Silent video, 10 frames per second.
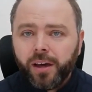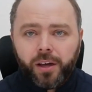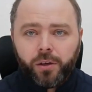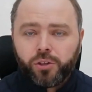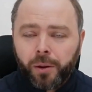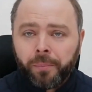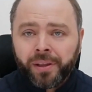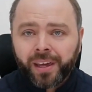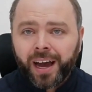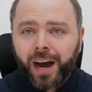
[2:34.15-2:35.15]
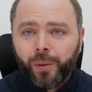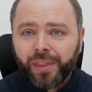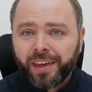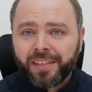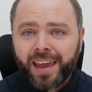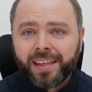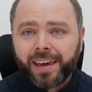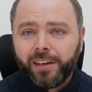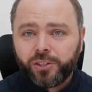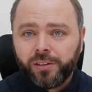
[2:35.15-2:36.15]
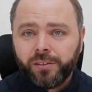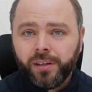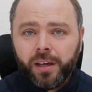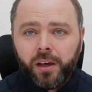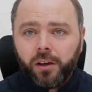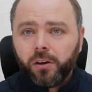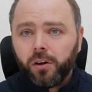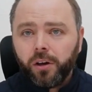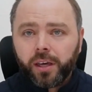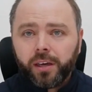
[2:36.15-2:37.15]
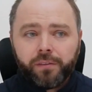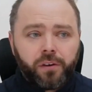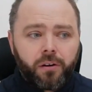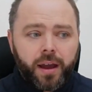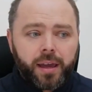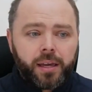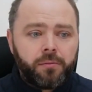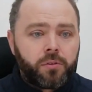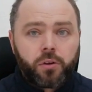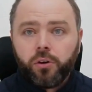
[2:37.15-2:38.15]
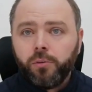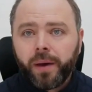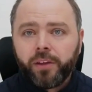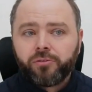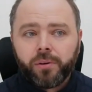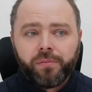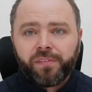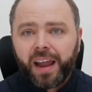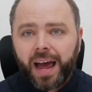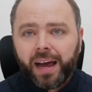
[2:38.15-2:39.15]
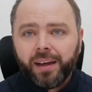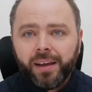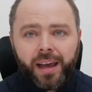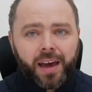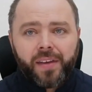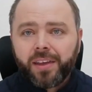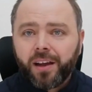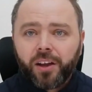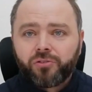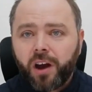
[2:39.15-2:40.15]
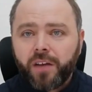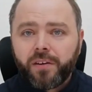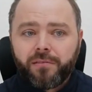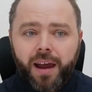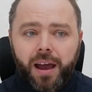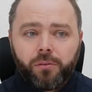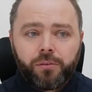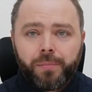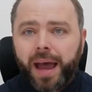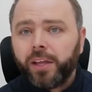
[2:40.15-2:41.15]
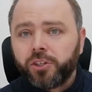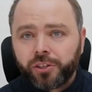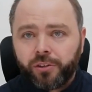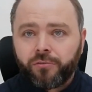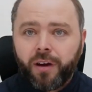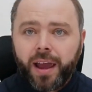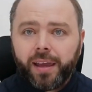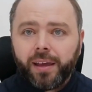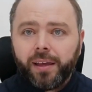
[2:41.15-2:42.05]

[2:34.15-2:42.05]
you jump in the car with the estate agent, you're looking for a 2-bedroom flat, and they start driving around mansions, right?